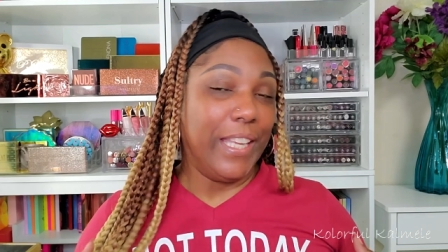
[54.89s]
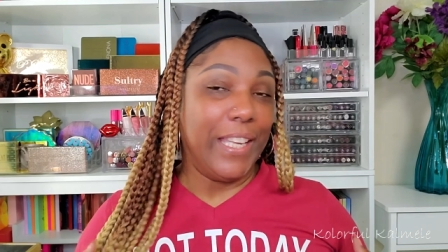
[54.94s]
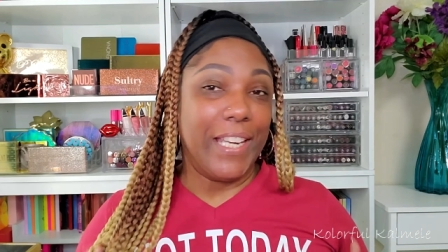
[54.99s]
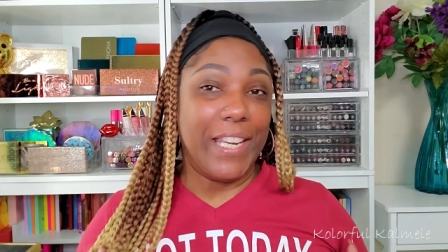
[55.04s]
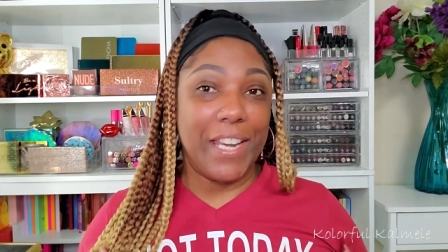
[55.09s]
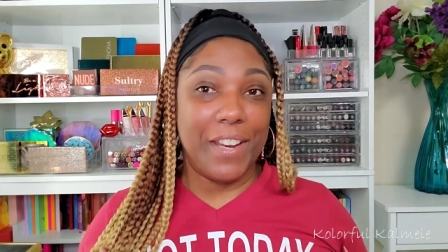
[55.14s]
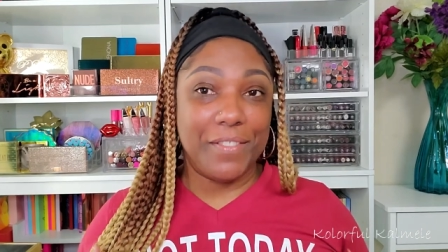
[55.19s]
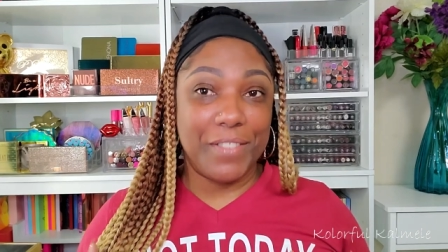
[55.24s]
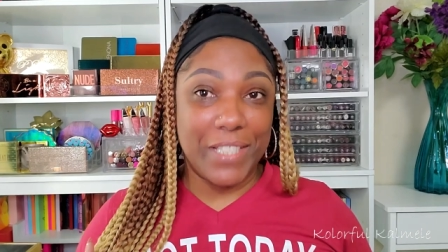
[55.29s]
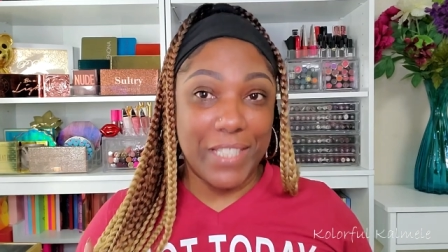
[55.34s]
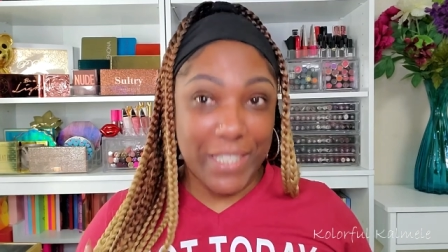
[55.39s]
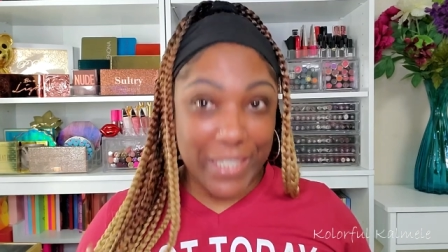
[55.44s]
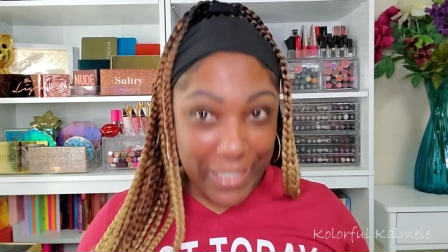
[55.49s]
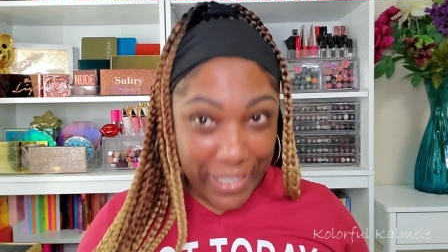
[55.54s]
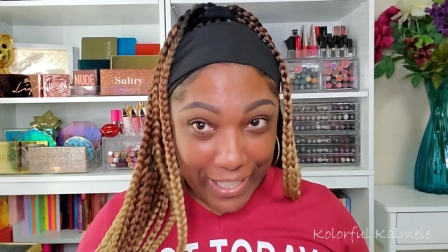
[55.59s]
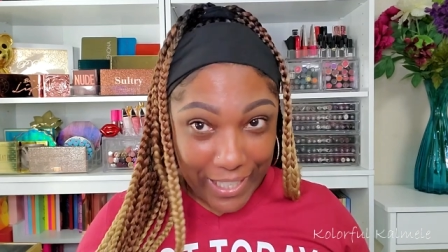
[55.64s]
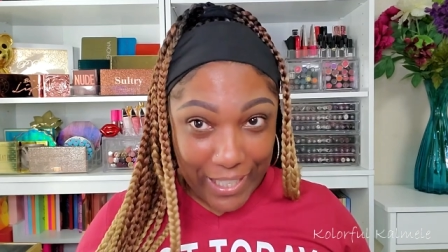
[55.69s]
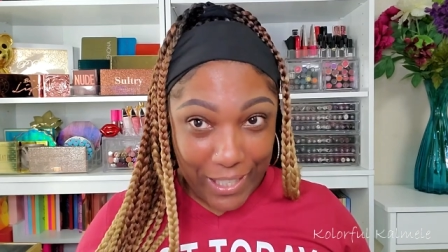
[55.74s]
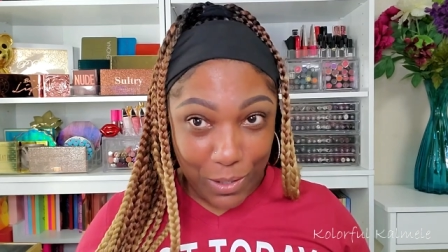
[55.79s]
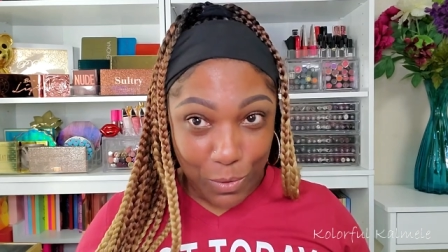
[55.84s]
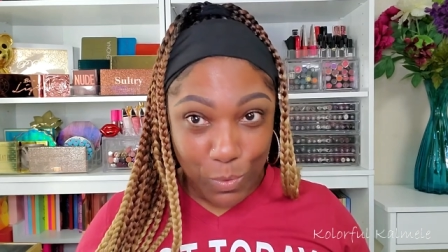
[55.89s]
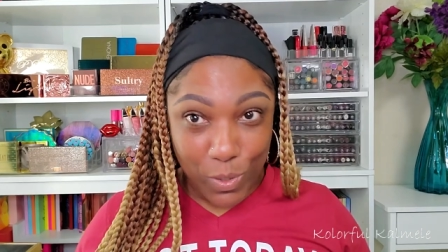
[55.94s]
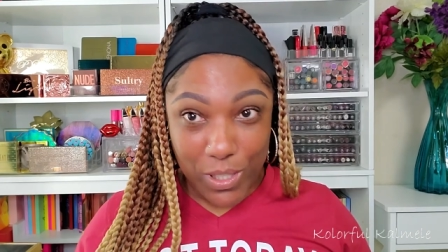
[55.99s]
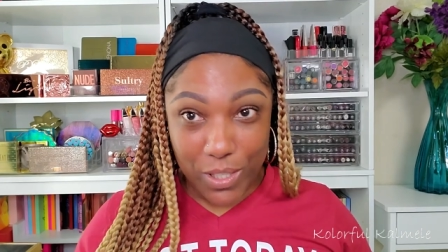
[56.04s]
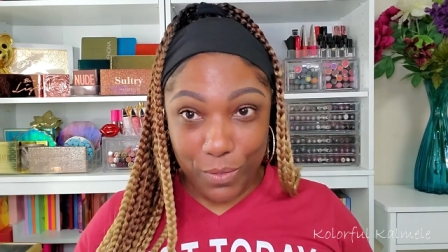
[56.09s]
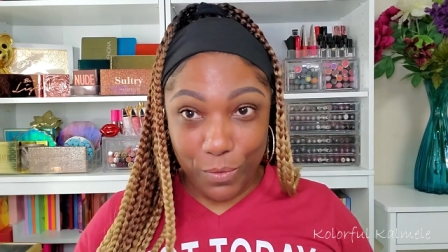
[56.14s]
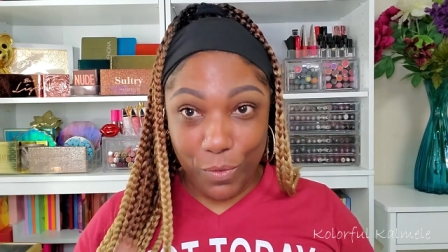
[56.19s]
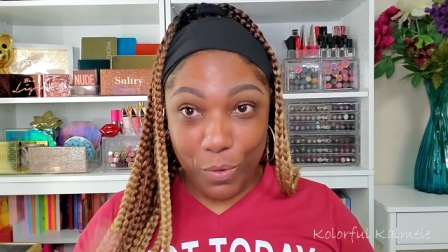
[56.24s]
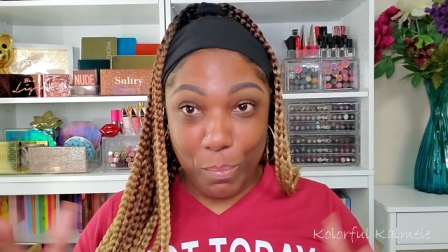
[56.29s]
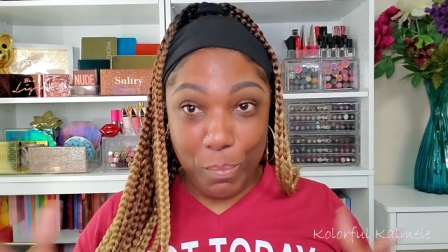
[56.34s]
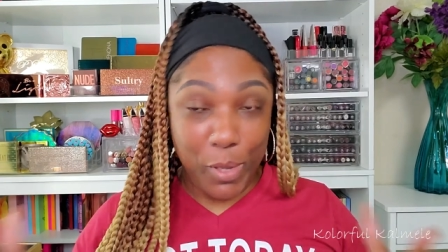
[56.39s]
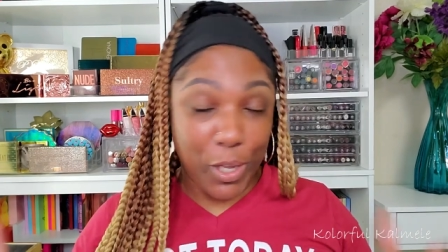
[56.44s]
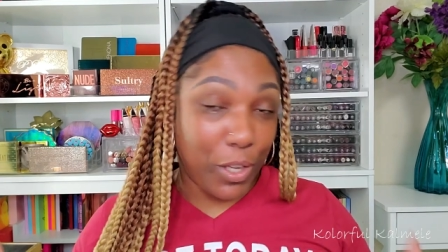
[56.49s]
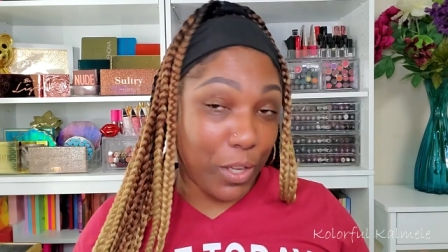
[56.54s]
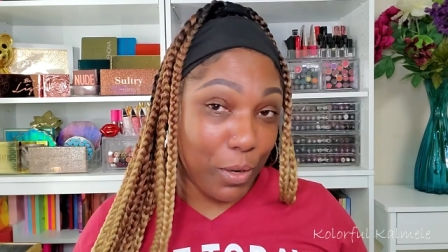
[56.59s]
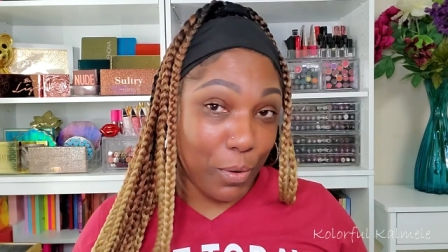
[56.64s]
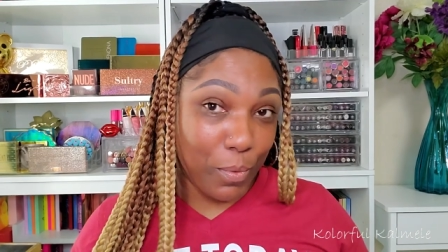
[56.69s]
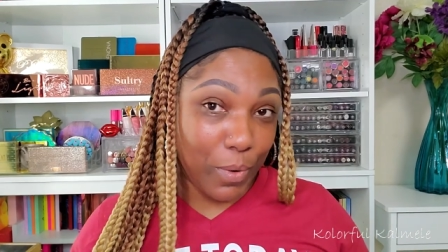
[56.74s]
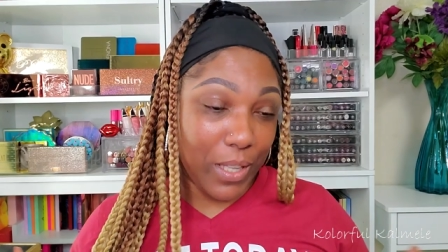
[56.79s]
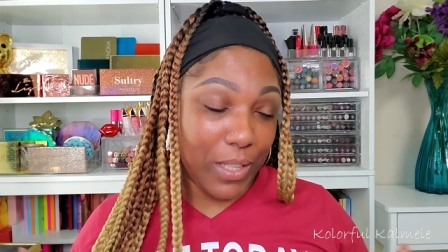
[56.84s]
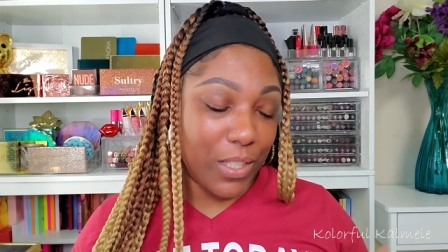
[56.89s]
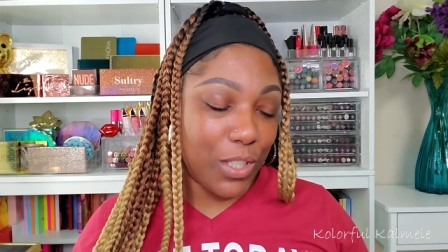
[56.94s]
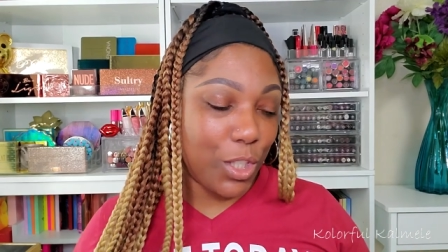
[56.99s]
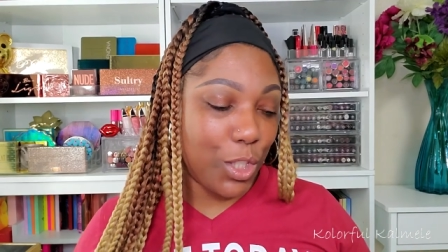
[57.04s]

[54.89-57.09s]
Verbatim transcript: never seen, wasn't familiar with.